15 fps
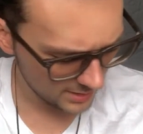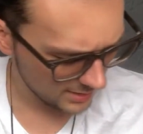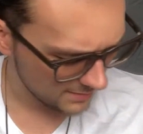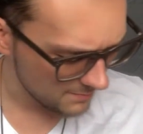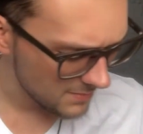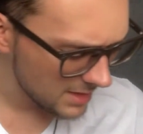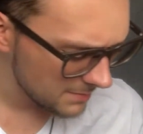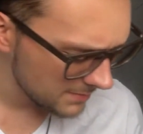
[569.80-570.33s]

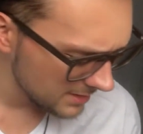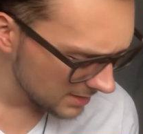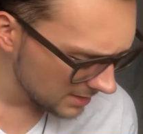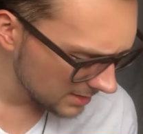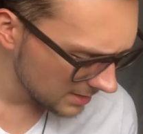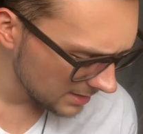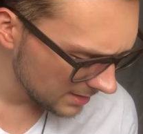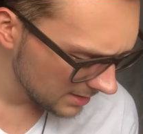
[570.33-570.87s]

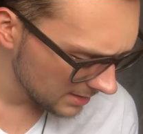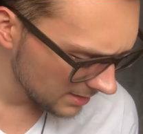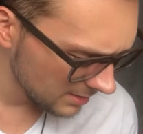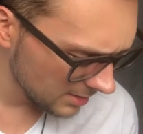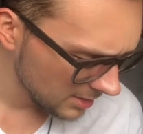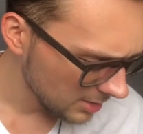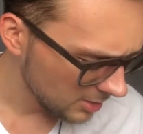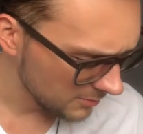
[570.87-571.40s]
Maybe
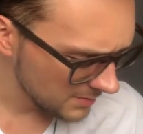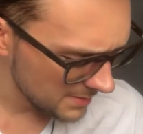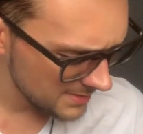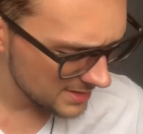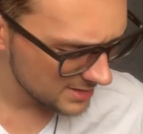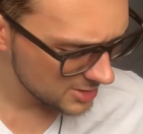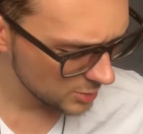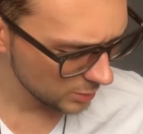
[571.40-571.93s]

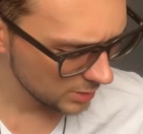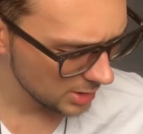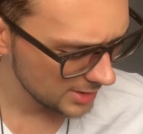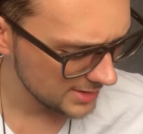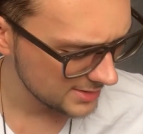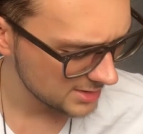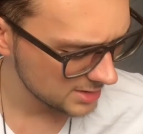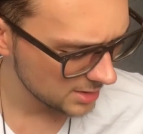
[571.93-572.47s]
this
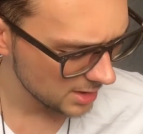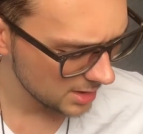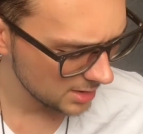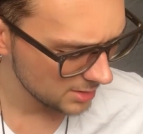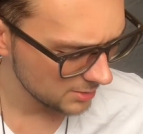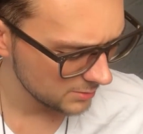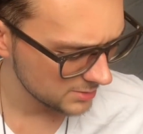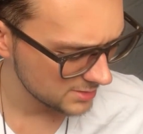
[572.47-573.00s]
Tolarian
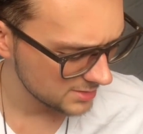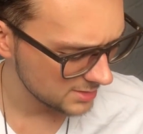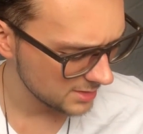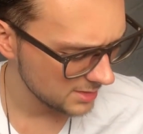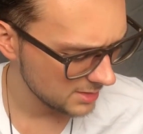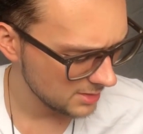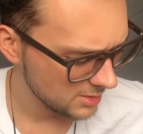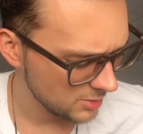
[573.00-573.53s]
Scholar was
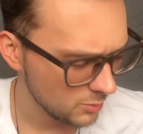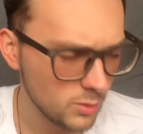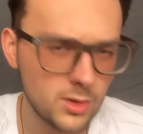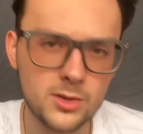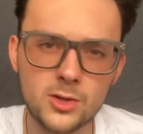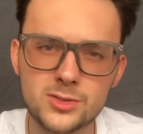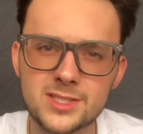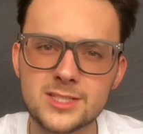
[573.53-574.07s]
one
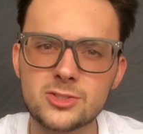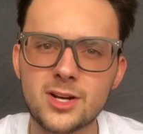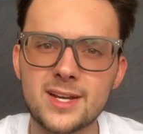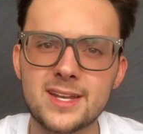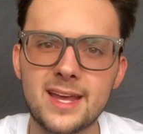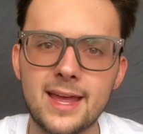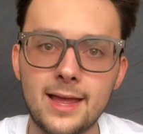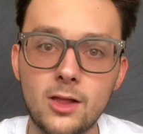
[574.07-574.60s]
of those that
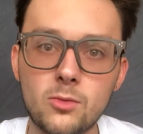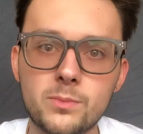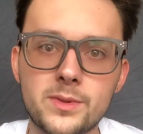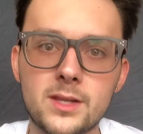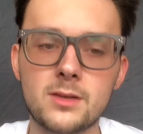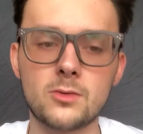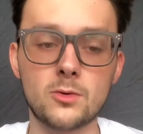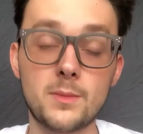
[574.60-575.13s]
tried to help
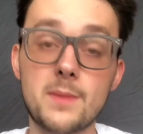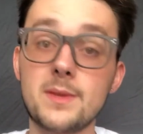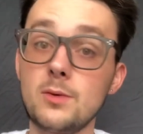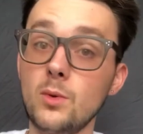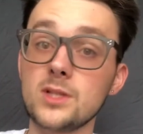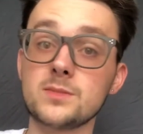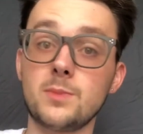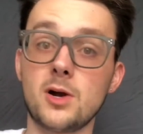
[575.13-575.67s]
it, or maybe he
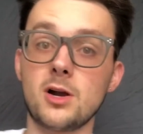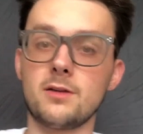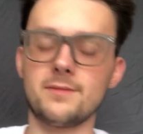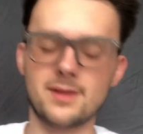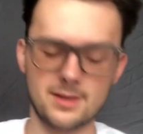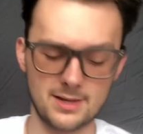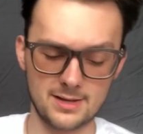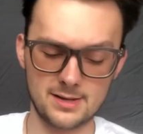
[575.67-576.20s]
was part of
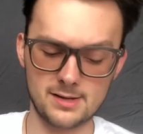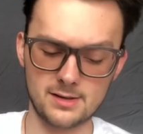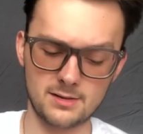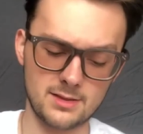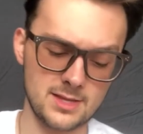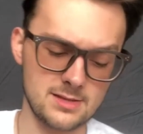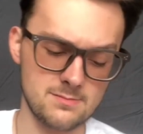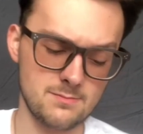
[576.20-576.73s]
it, and
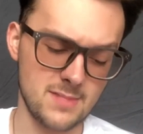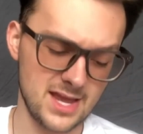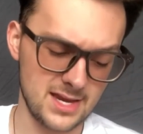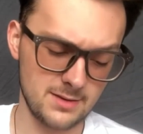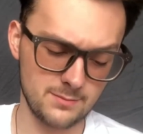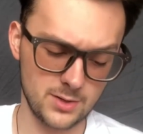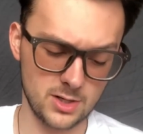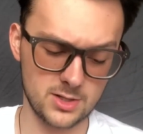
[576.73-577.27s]
the
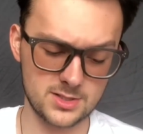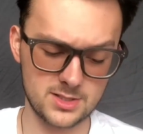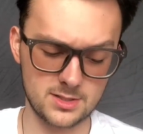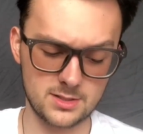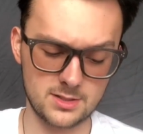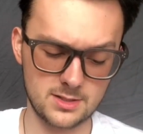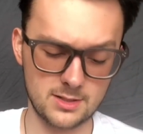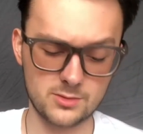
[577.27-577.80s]
main
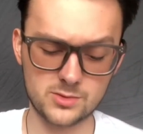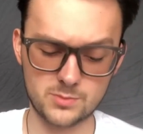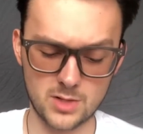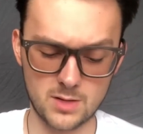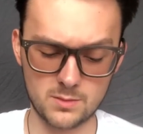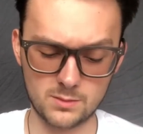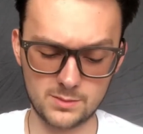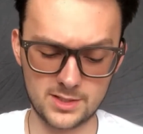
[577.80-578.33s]
person that was
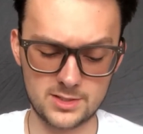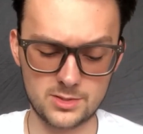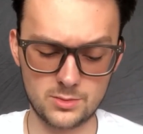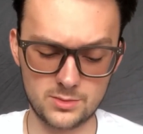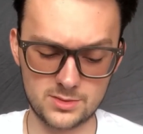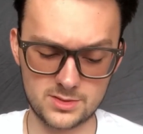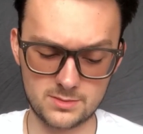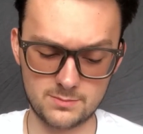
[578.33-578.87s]
probably
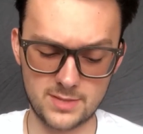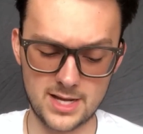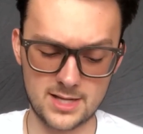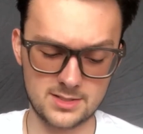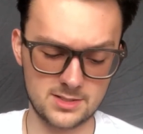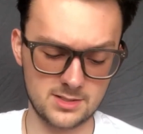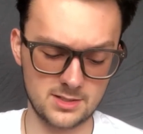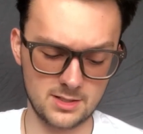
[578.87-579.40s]
doing some
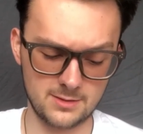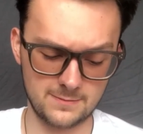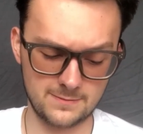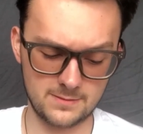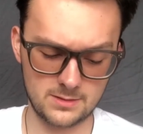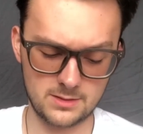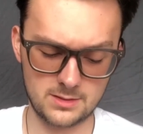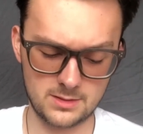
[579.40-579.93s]
bad stuff
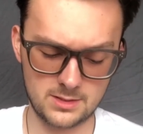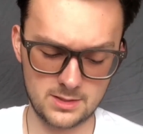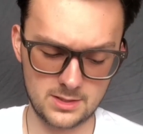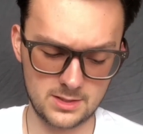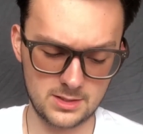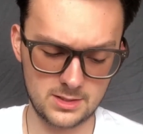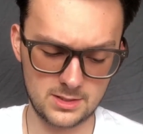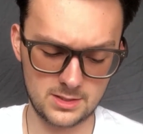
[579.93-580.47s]

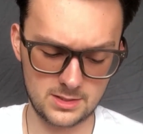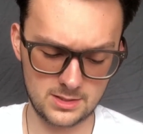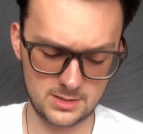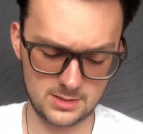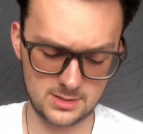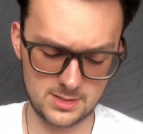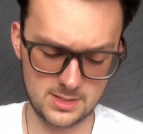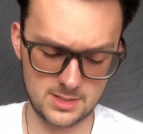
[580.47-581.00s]

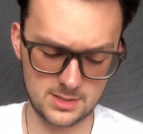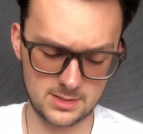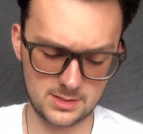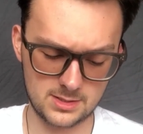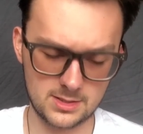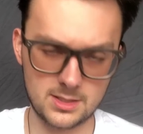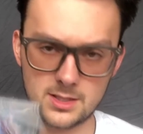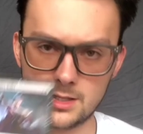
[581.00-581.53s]
is
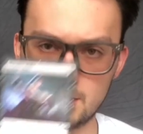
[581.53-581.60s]
this